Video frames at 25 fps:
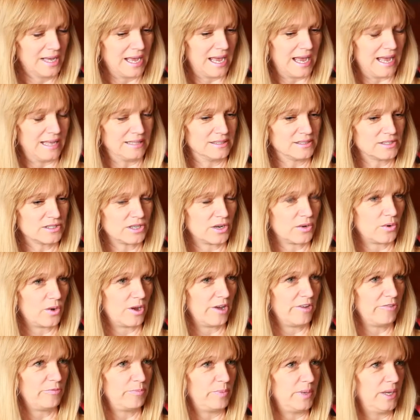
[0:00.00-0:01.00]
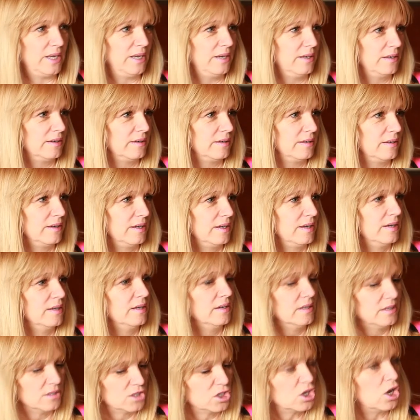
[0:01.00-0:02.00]
And so I've been
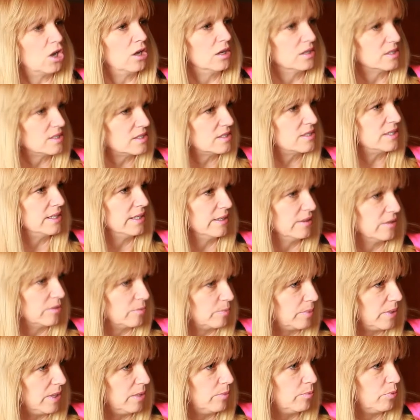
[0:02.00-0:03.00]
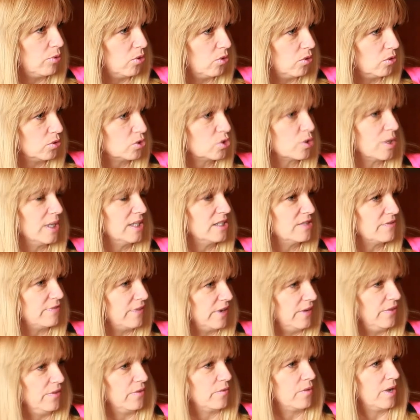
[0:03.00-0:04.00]
casting the people, trying to
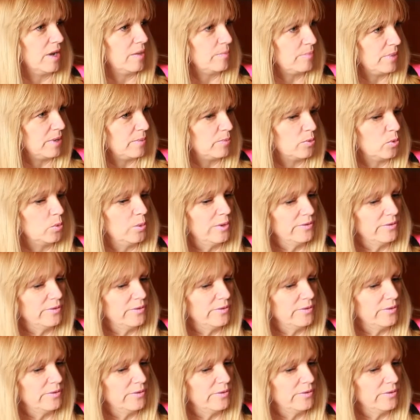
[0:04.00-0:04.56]
find the right people.